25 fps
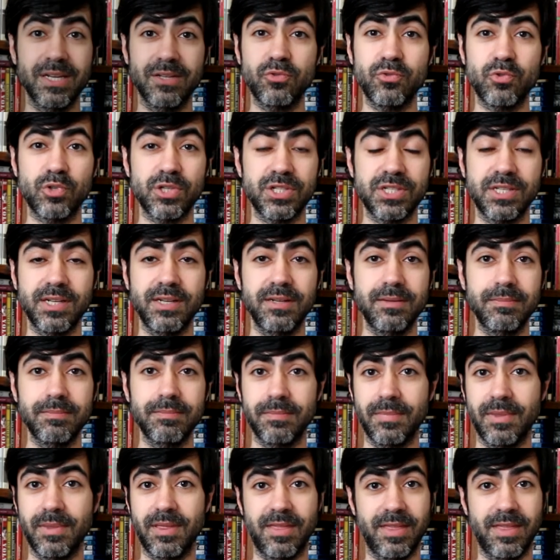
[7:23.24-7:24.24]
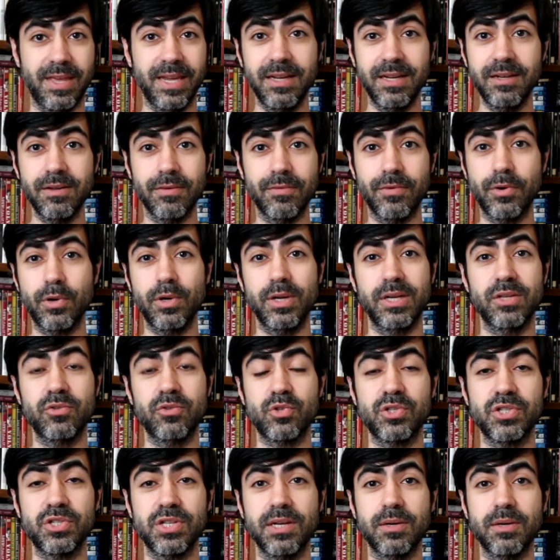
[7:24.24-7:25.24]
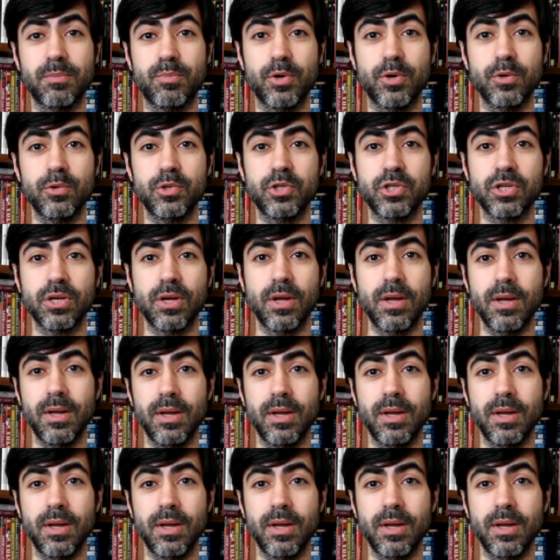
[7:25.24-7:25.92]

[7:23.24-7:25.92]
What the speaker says: interesting thing, a very interesting approach.